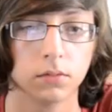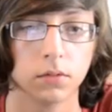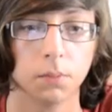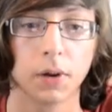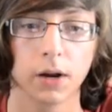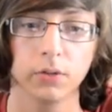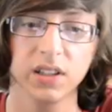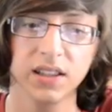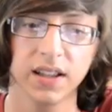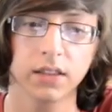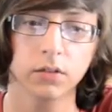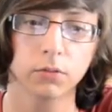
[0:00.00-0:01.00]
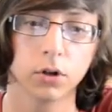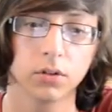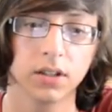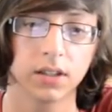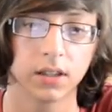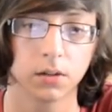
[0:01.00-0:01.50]
But I really like the road
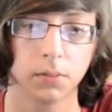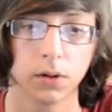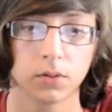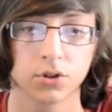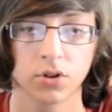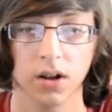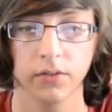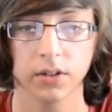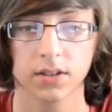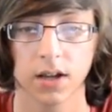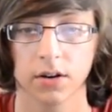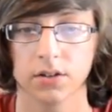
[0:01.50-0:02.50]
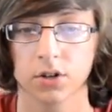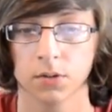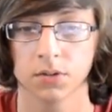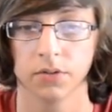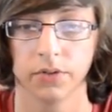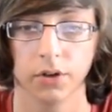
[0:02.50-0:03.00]
that Gigabyte was traveling down in
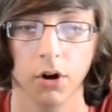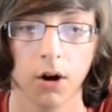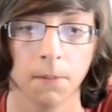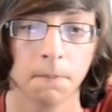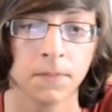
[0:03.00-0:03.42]
terms of V R.